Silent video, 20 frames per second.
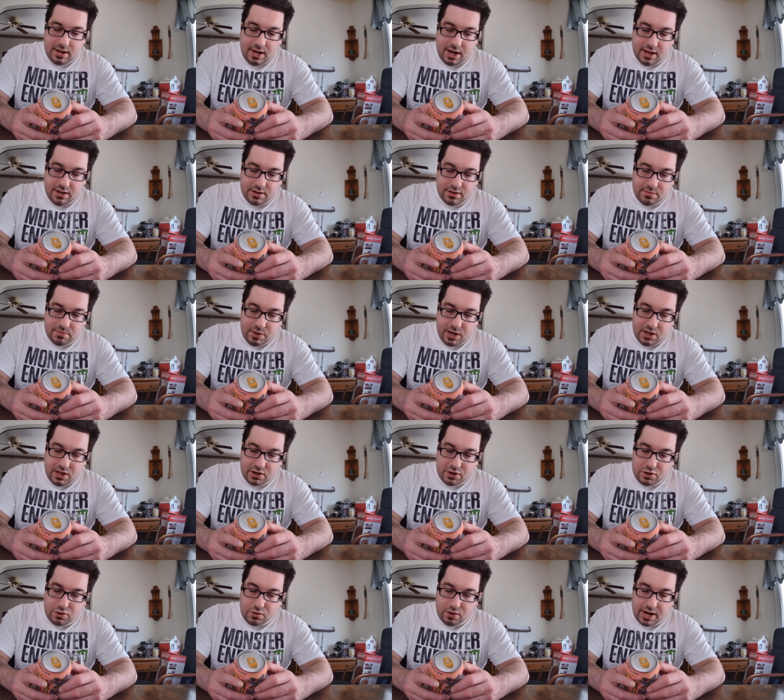can be
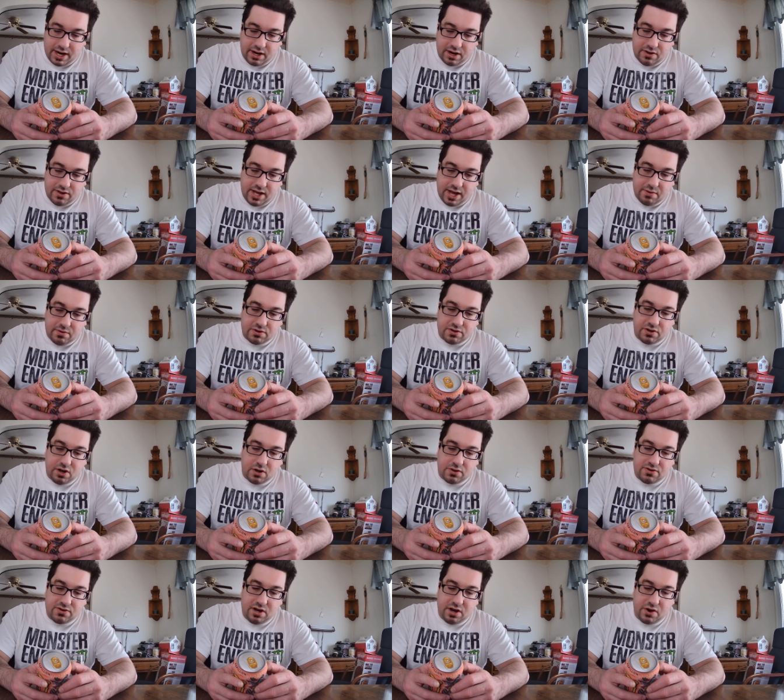the trigger that
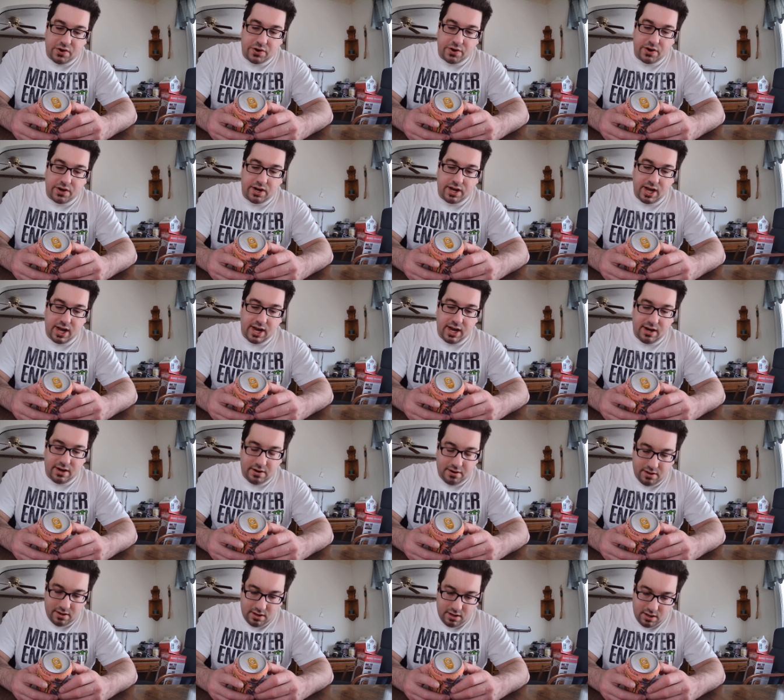results in a hurricane.